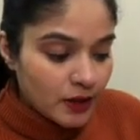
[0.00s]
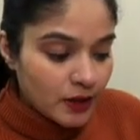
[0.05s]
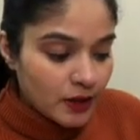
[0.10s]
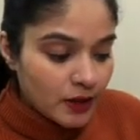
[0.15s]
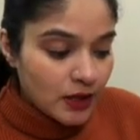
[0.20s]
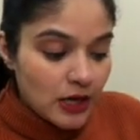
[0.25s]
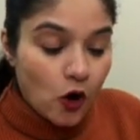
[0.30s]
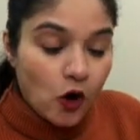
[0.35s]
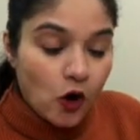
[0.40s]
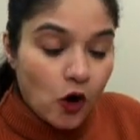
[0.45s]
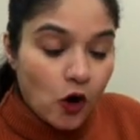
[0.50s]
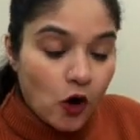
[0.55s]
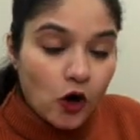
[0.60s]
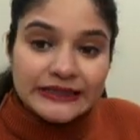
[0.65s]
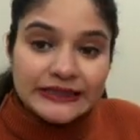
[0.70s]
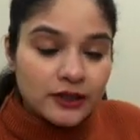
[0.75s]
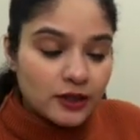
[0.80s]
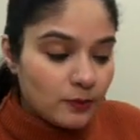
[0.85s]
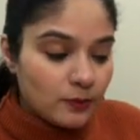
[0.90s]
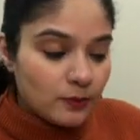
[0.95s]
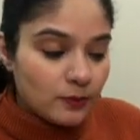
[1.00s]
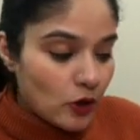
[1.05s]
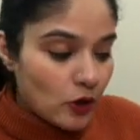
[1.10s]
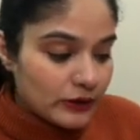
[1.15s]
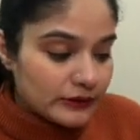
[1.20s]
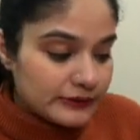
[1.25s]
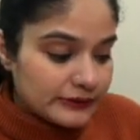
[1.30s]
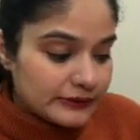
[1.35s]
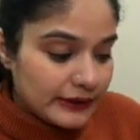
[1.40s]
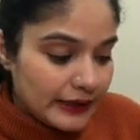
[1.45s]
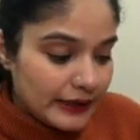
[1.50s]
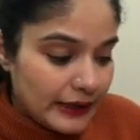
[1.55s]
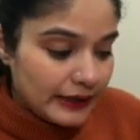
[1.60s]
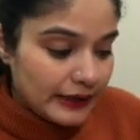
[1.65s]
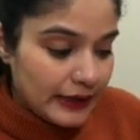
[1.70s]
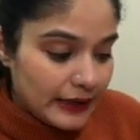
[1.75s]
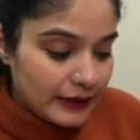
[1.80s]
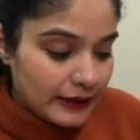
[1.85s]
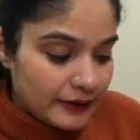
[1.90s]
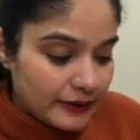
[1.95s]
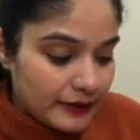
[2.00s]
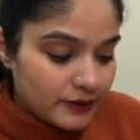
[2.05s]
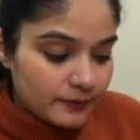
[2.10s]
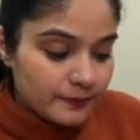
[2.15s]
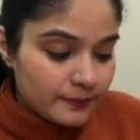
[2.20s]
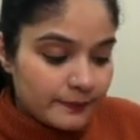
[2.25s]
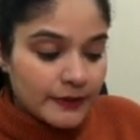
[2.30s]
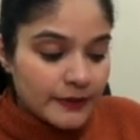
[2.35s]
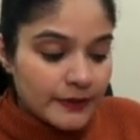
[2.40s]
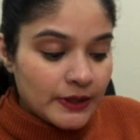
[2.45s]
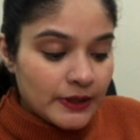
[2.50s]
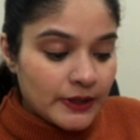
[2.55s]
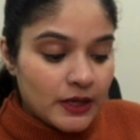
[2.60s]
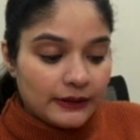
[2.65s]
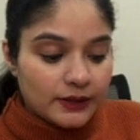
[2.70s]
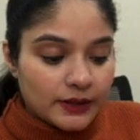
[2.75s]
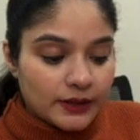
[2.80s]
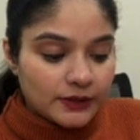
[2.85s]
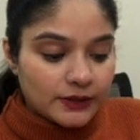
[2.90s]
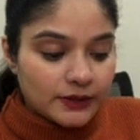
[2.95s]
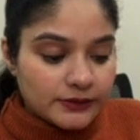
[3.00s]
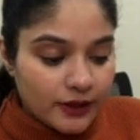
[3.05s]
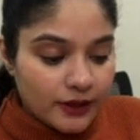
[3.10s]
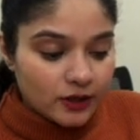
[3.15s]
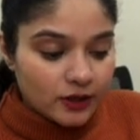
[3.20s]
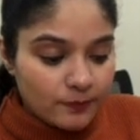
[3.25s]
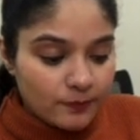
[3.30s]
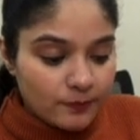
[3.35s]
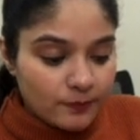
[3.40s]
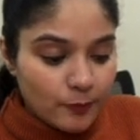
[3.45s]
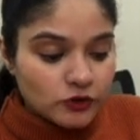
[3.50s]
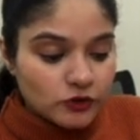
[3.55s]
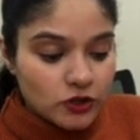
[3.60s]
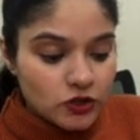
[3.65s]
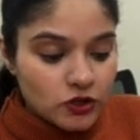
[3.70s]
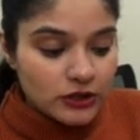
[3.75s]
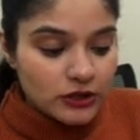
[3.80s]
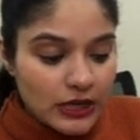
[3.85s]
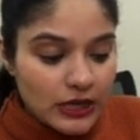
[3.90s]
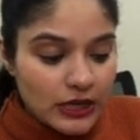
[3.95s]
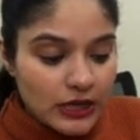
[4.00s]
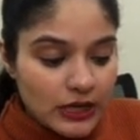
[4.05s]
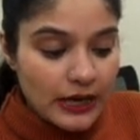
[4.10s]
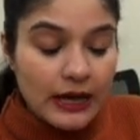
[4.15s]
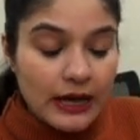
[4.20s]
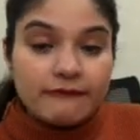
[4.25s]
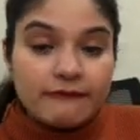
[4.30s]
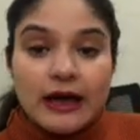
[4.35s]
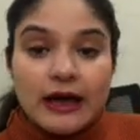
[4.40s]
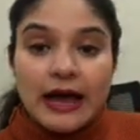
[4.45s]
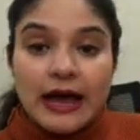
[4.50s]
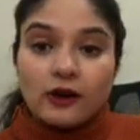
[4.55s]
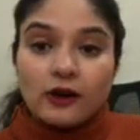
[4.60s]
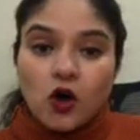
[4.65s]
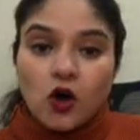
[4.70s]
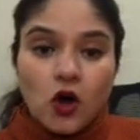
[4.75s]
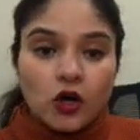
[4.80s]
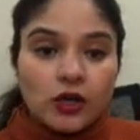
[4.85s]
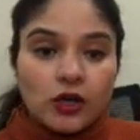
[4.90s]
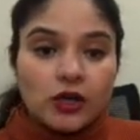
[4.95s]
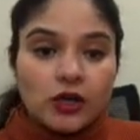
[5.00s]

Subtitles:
All single bonds. An. At the second position, I have alcohol.